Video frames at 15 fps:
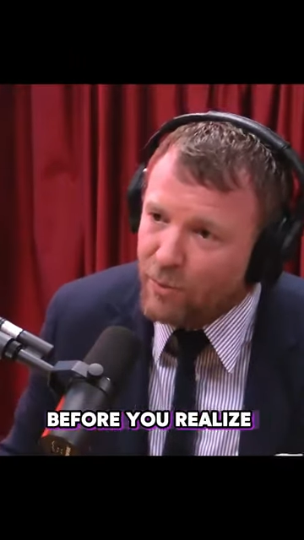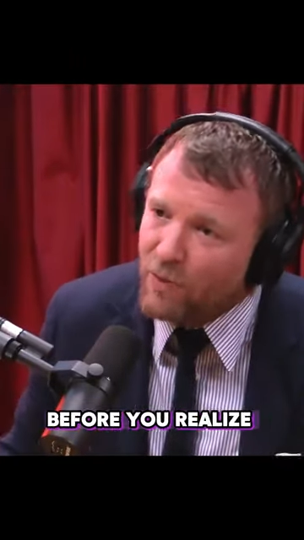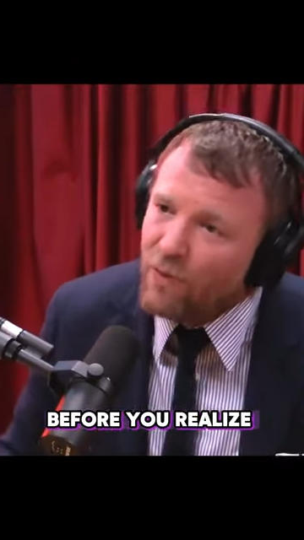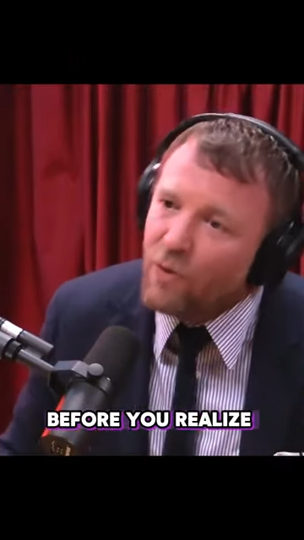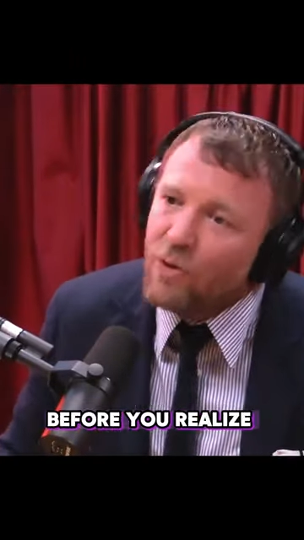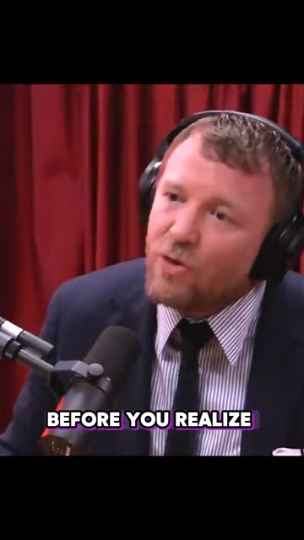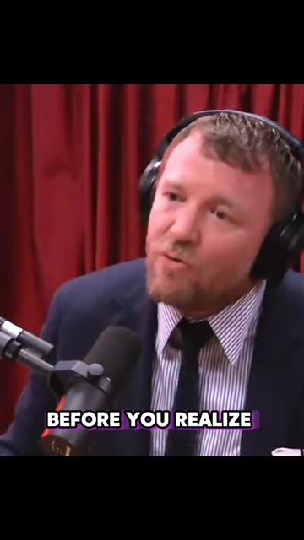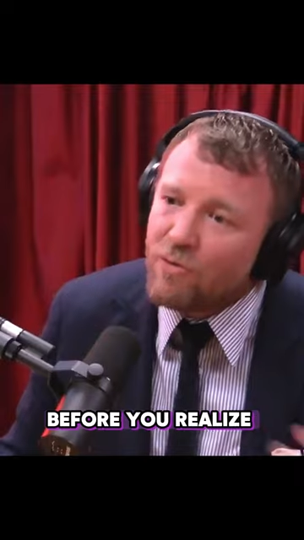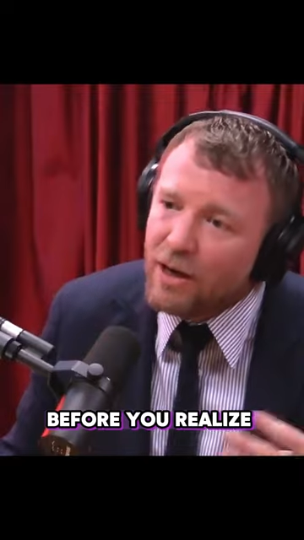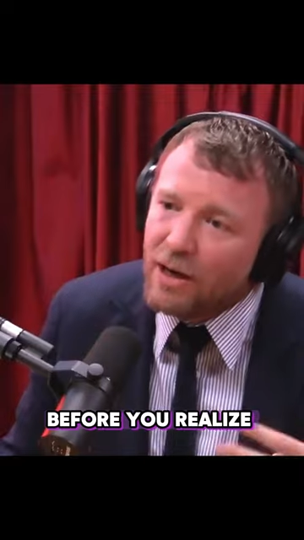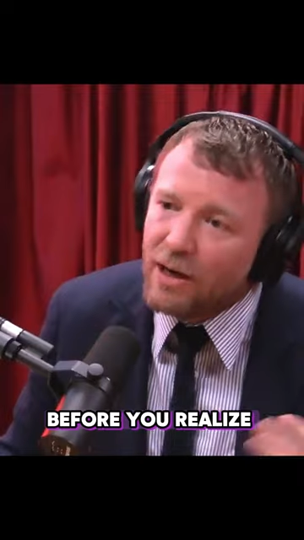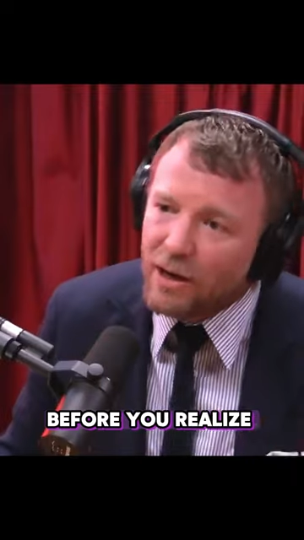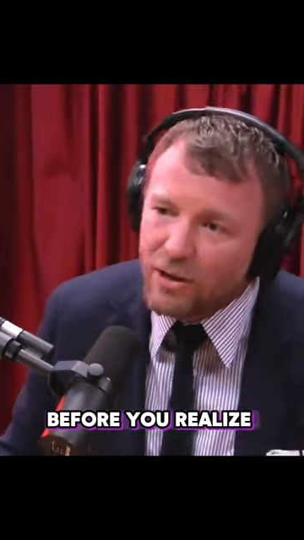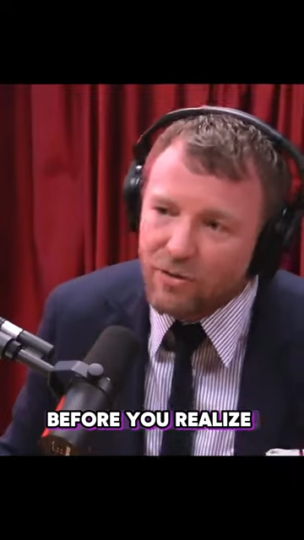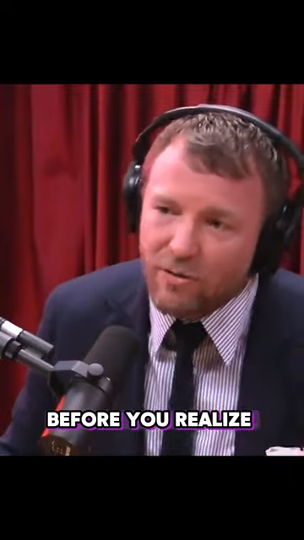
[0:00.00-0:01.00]
before you
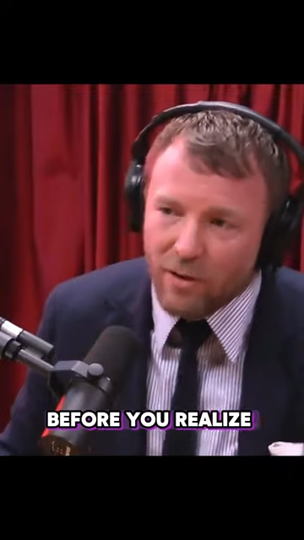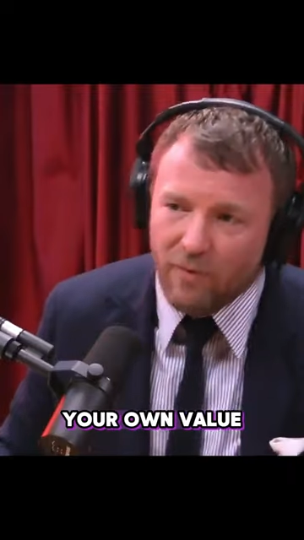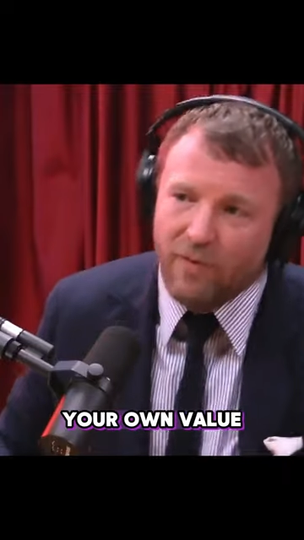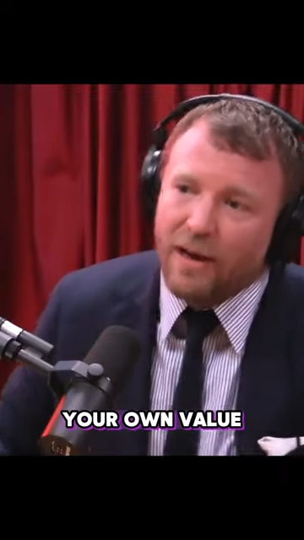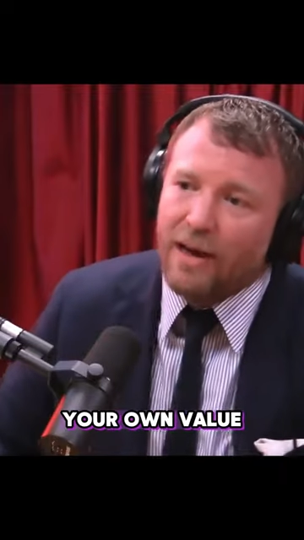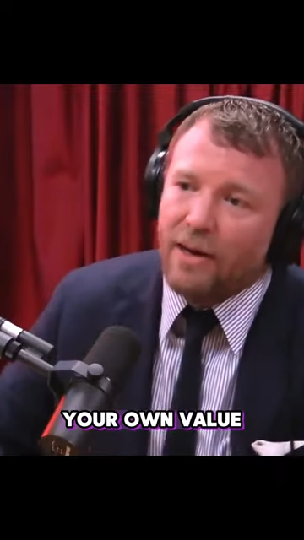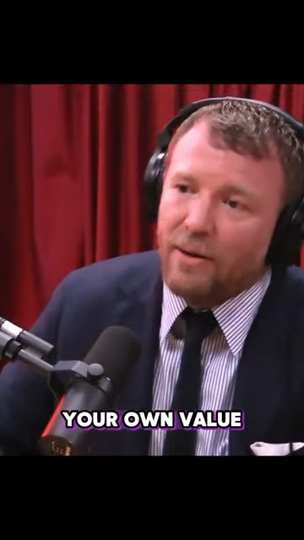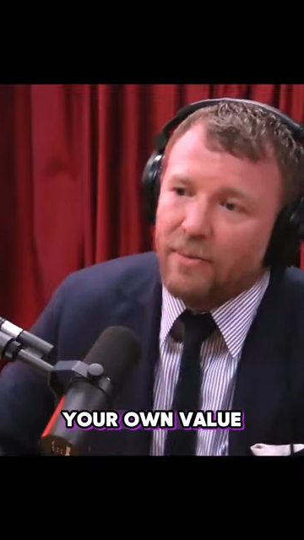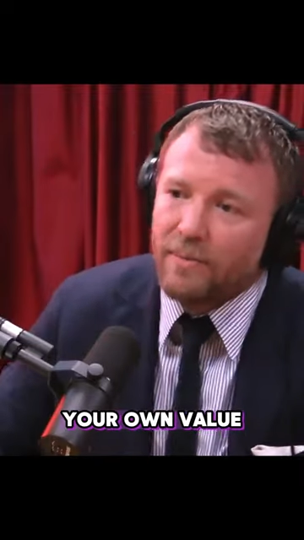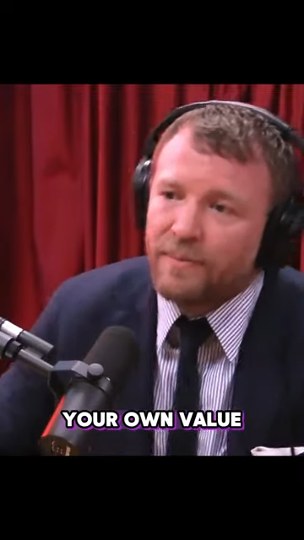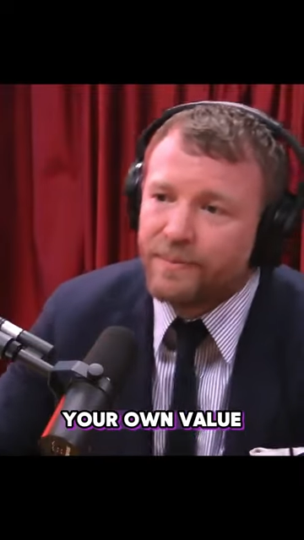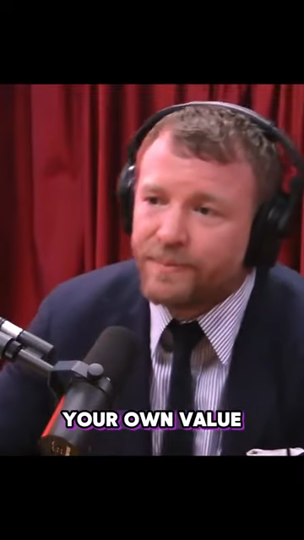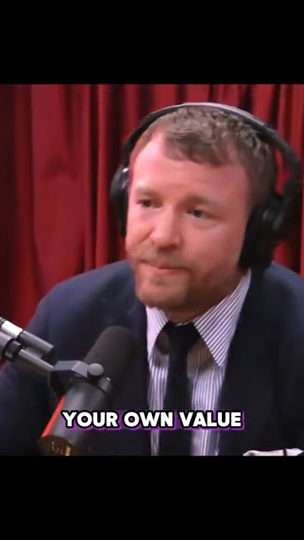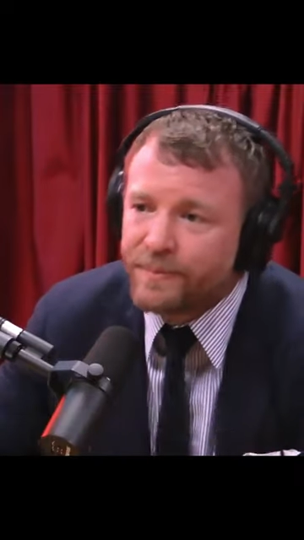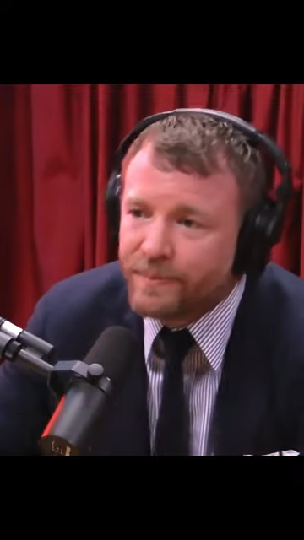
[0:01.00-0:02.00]
realise your own value.
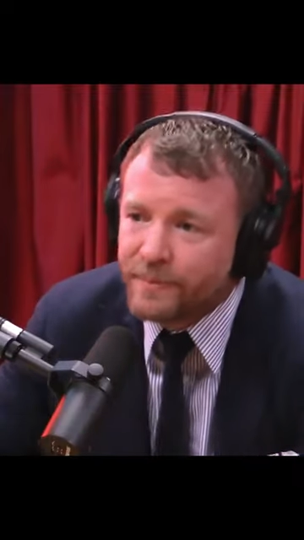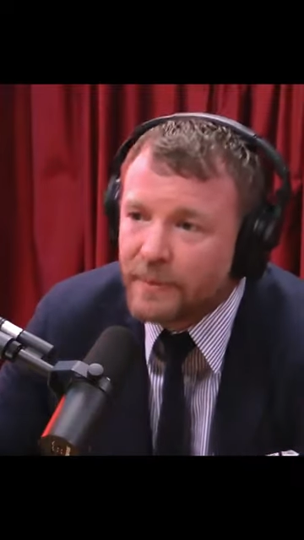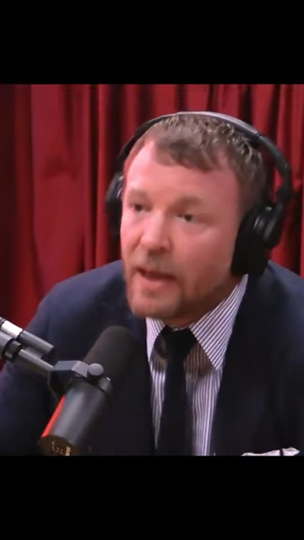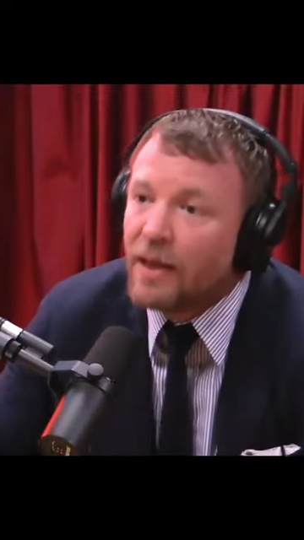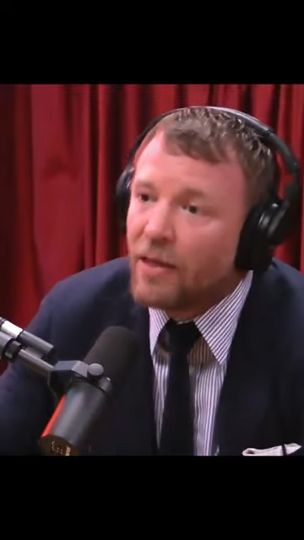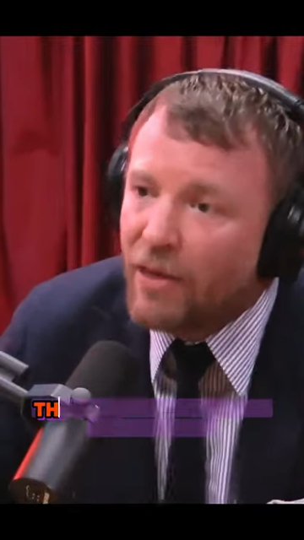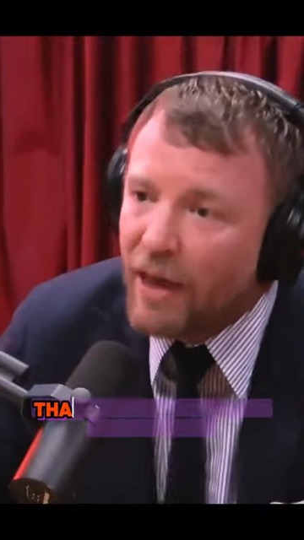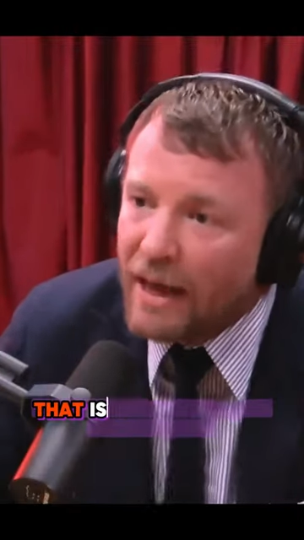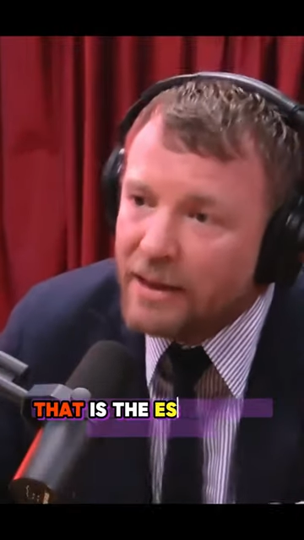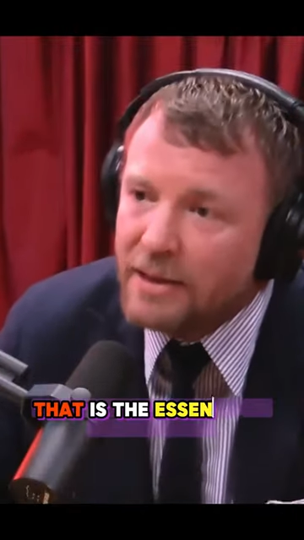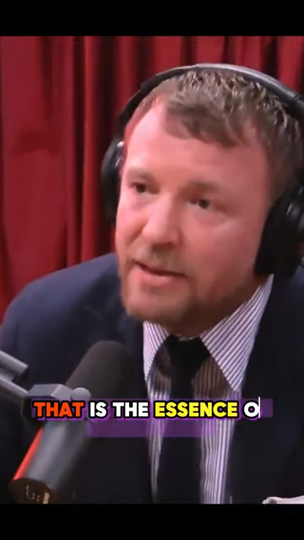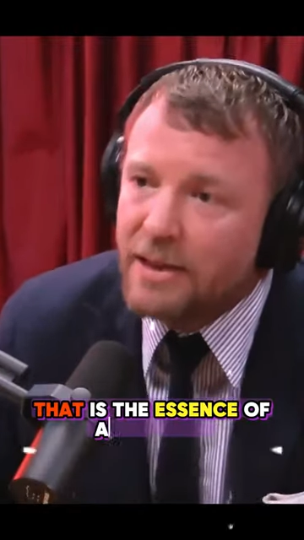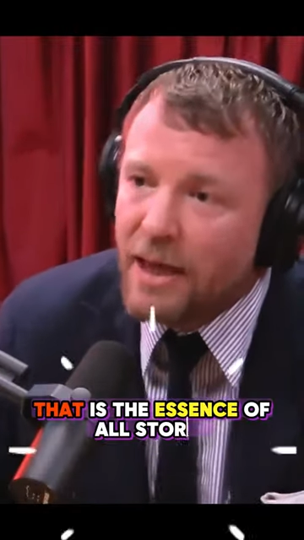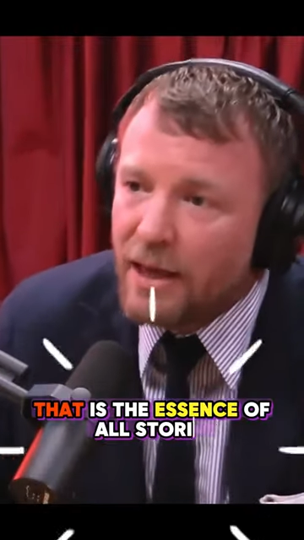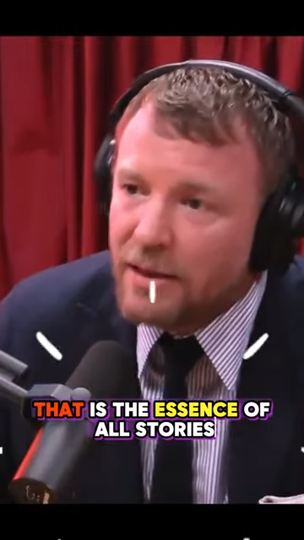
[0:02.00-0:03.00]
That
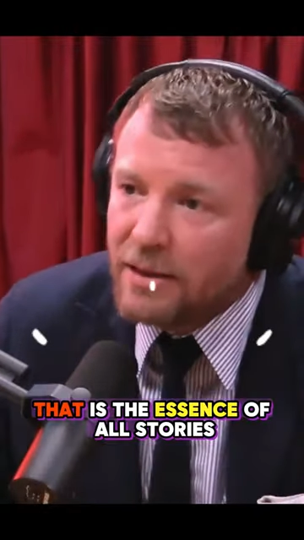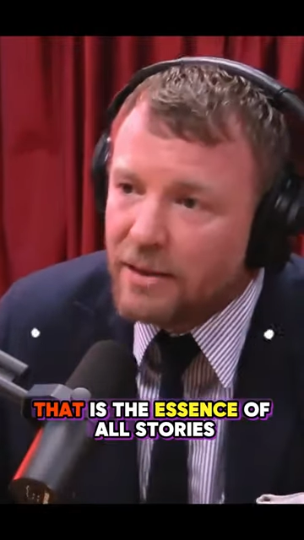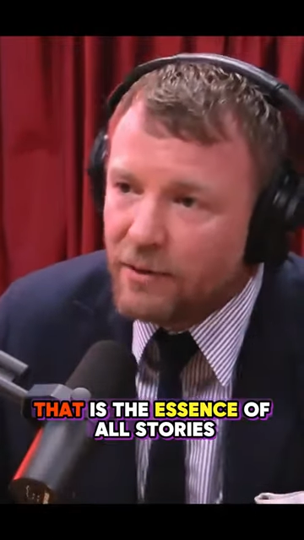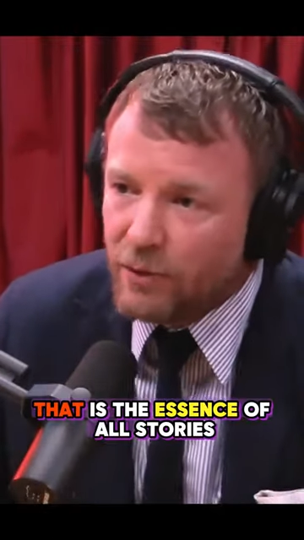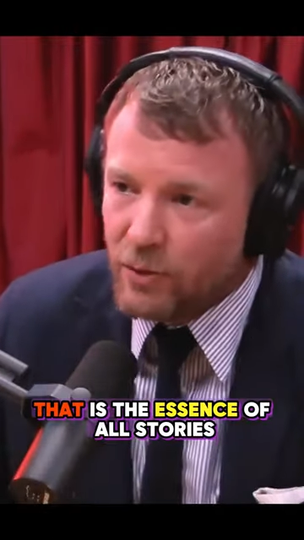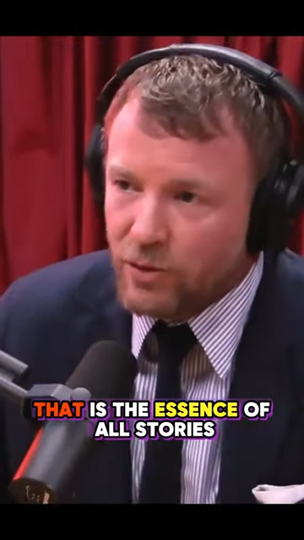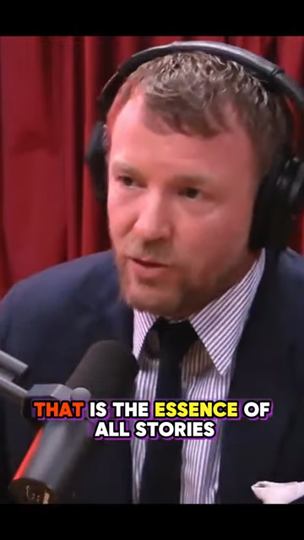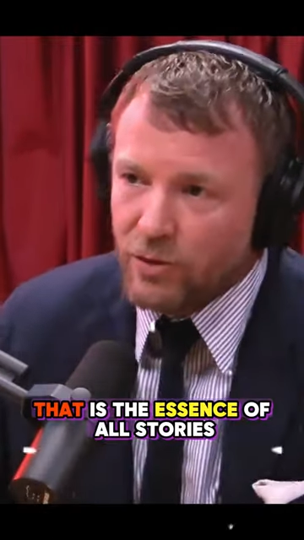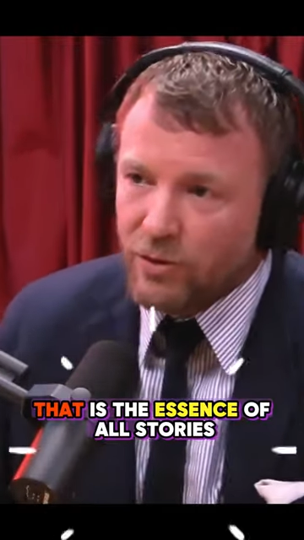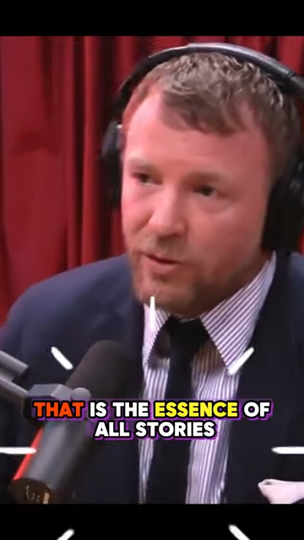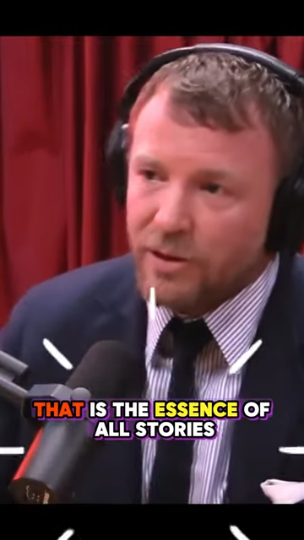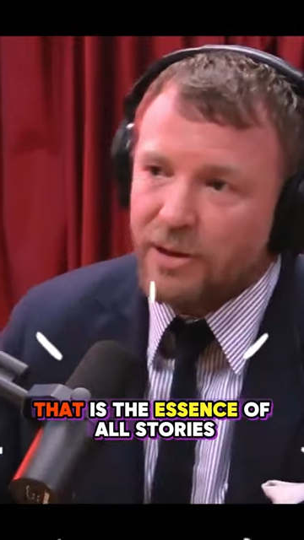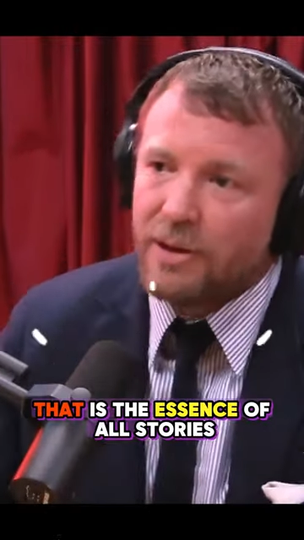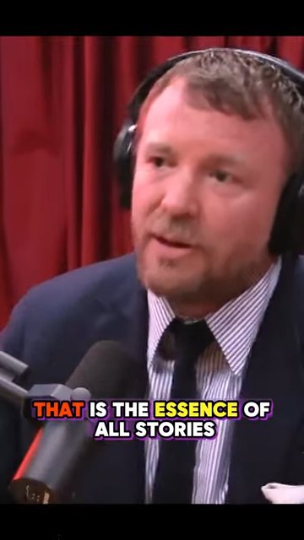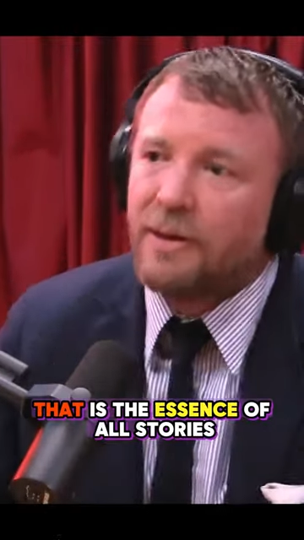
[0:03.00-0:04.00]
is the essence of all stories.